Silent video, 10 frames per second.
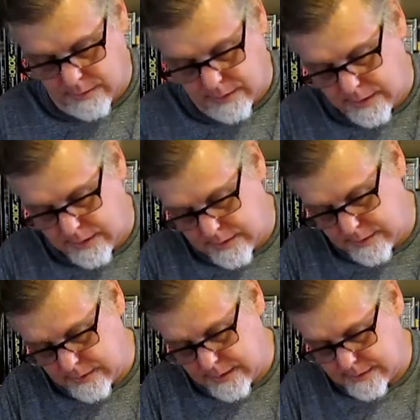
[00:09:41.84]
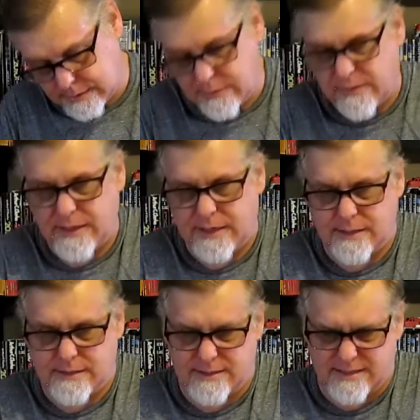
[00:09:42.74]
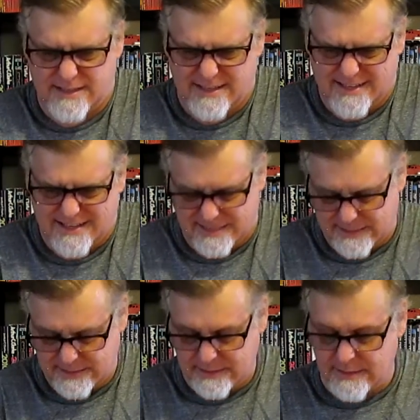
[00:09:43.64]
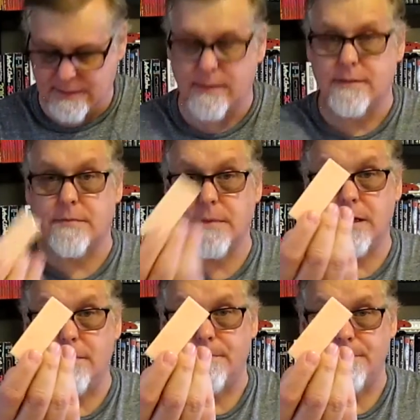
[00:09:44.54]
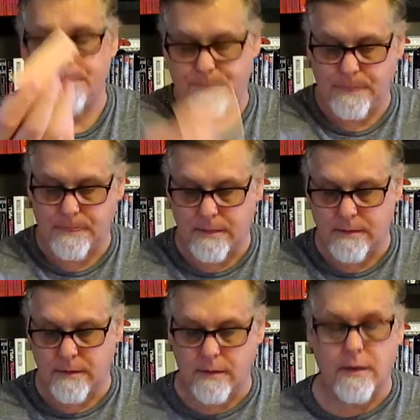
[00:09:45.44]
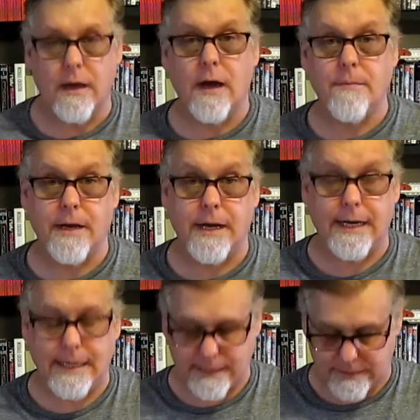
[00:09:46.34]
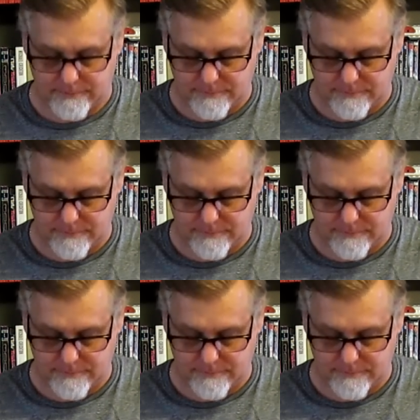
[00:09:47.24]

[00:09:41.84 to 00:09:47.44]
And yes, there is some gum. I'm not eating it.